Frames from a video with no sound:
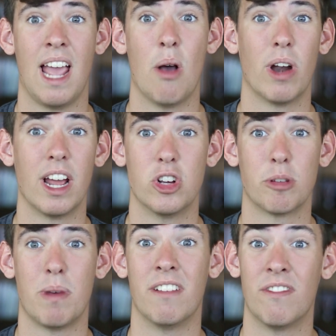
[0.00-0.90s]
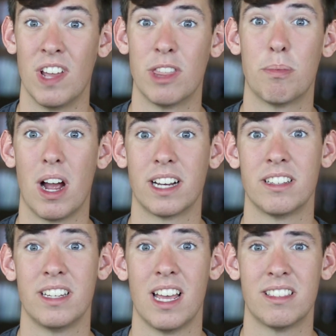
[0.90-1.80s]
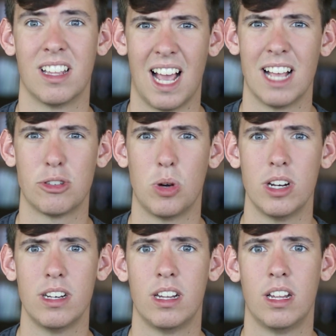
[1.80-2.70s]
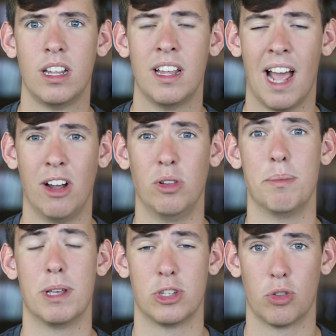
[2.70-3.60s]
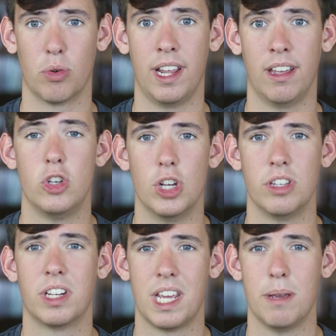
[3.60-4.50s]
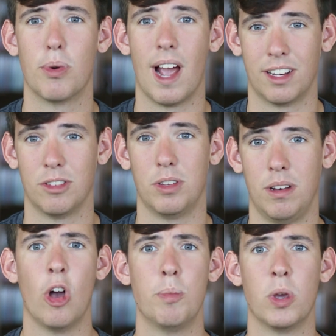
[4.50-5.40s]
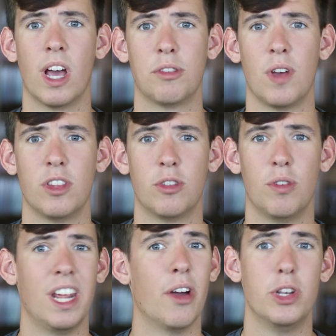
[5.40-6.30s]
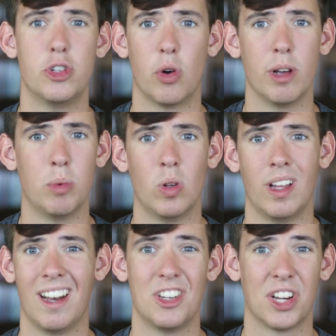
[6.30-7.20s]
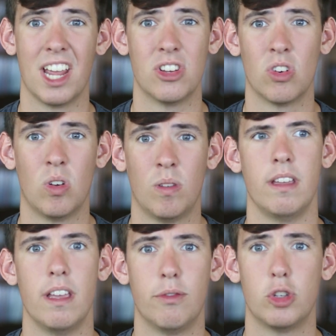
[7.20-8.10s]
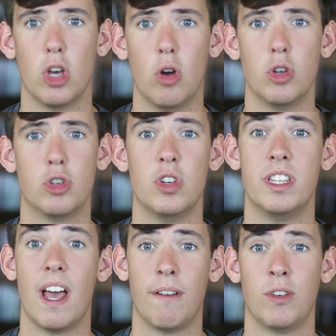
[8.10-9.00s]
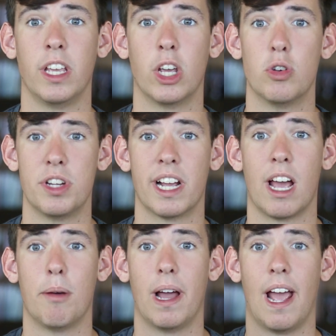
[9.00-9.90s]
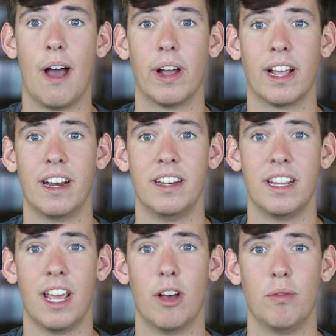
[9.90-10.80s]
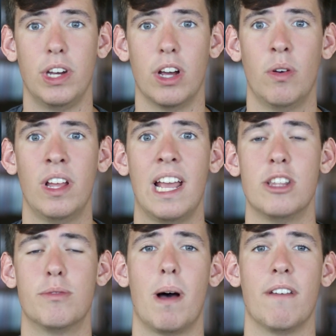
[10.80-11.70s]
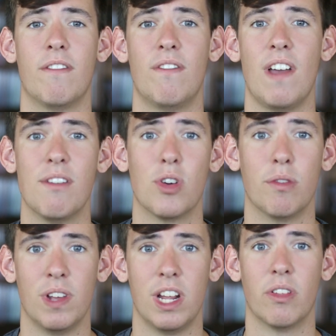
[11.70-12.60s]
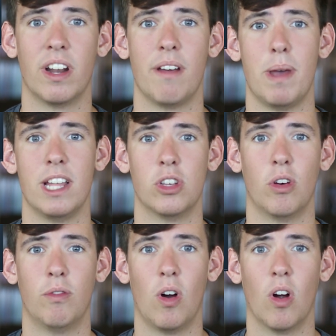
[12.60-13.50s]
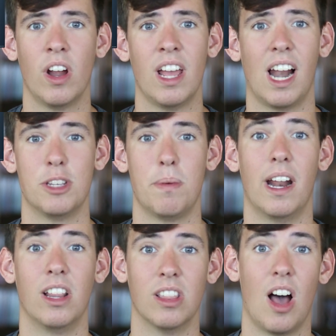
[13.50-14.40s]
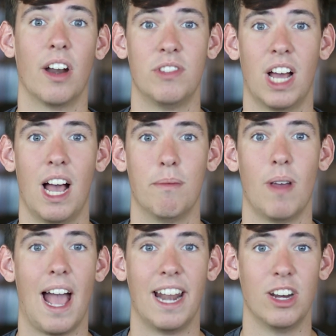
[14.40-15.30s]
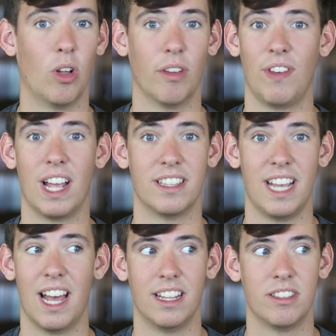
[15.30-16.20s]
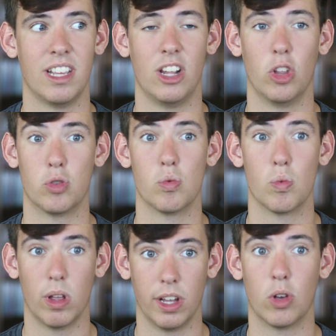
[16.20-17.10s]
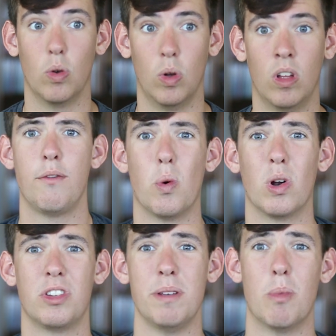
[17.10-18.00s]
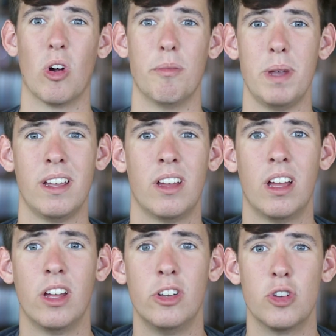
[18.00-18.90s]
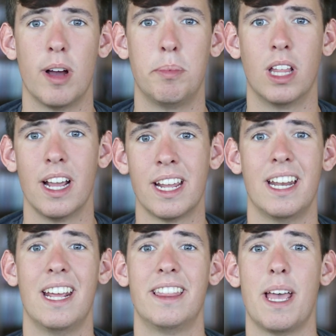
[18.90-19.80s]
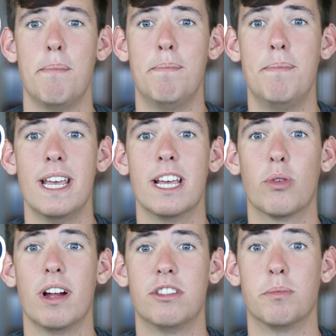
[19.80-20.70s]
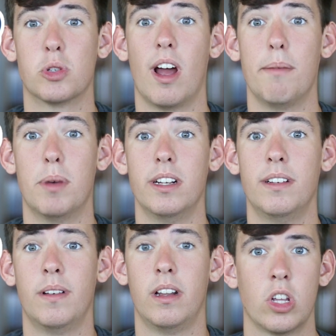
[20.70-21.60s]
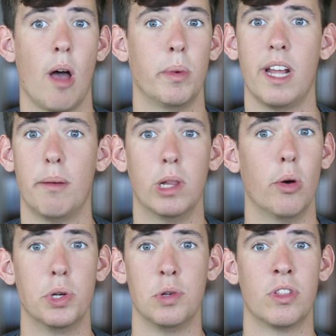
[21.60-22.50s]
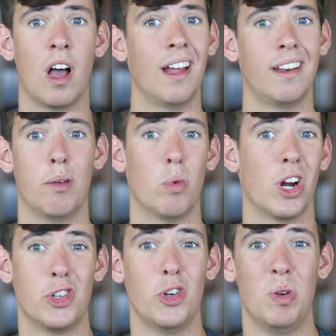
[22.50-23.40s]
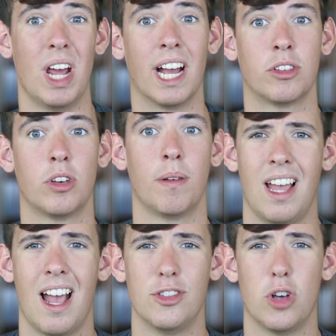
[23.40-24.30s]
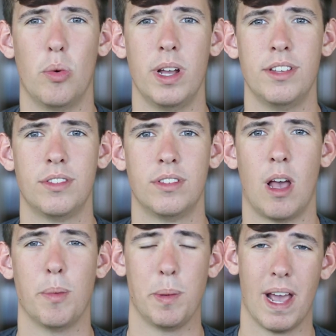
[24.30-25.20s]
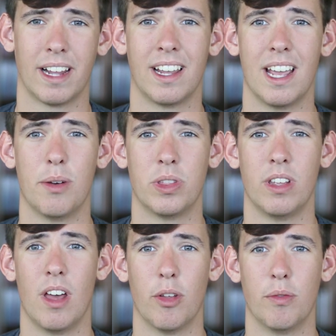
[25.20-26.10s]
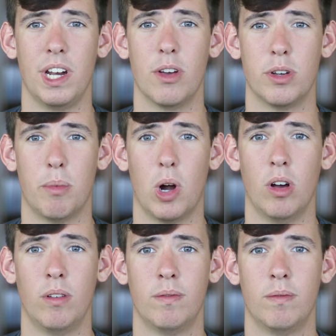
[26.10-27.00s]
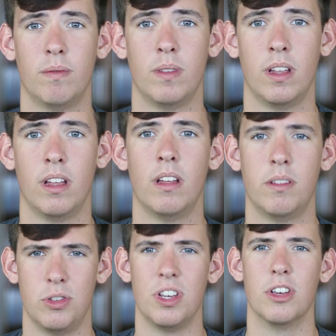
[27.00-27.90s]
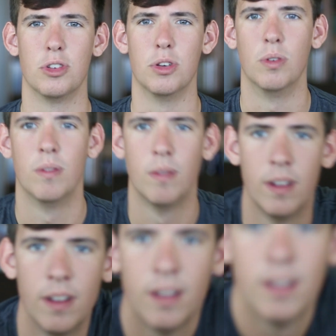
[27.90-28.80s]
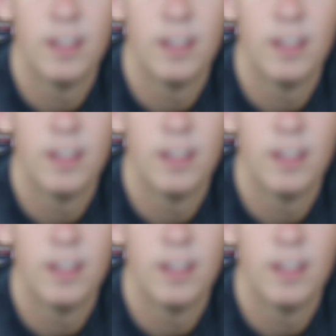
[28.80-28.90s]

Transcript: And when I took my 5th practice test, the last one, I only missed 3. Just keep practicing. Hope you guys found this video enjoyable and educational. If so, you should definitely go check out my How I Got Into Yale video. It's my favorite video that I made so far. I spent a lot of time adding all the fancy edits and it looks really cool. If you want to see more of me, drop a like and hit that big red subscribe button. Comment down below what you thought and what I should do next. As always, I'll be back again with another video tomorrow. See you soon. Can